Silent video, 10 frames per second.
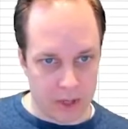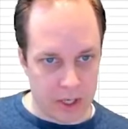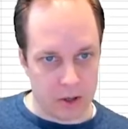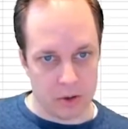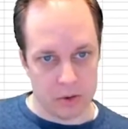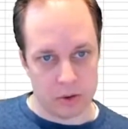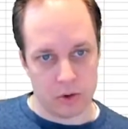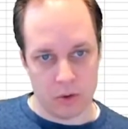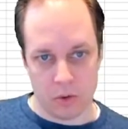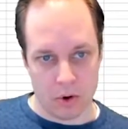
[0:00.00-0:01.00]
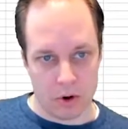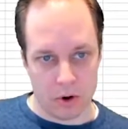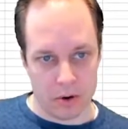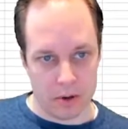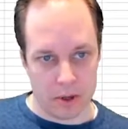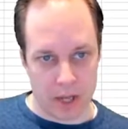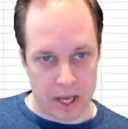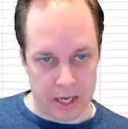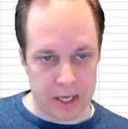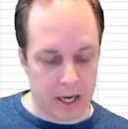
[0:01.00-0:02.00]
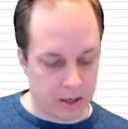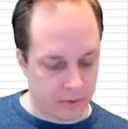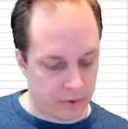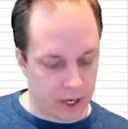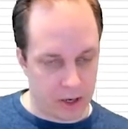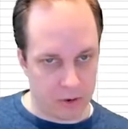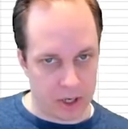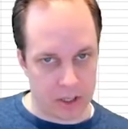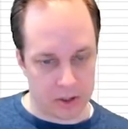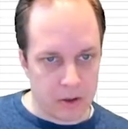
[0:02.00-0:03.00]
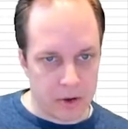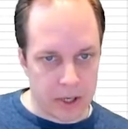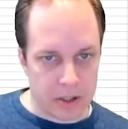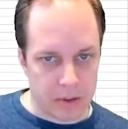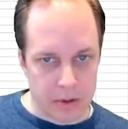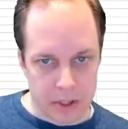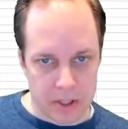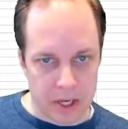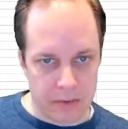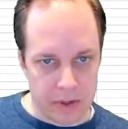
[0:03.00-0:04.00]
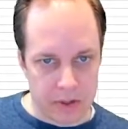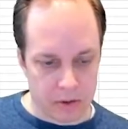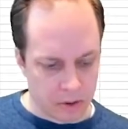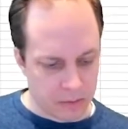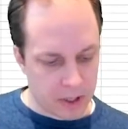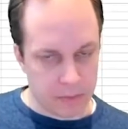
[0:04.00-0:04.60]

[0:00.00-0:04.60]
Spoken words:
videos or any kind of file really. Alright, so I'm going to save this to my